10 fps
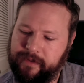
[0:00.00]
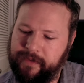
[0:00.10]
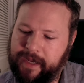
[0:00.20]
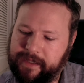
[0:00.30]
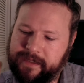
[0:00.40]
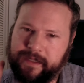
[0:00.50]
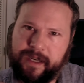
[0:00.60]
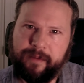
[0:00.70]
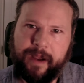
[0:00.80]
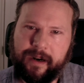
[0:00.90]
That doesn't
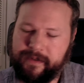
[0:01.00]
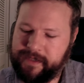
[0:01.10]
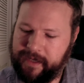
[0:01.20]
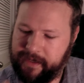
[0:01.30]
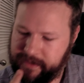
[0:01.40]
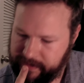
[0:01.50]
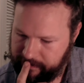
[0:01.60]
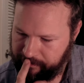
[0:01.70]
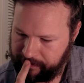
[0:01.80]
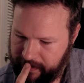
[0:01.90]
come out of science.
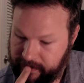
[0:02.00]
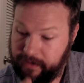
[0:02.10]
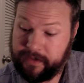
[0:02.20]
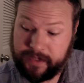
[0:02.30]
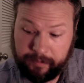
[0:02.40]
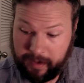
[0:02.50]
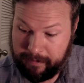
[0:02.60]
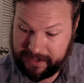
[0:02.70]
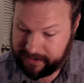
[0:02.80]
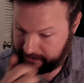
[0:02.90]
And there's something
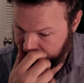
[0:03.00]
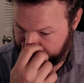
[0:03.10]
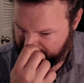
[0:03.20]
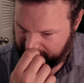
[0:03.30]
missing there.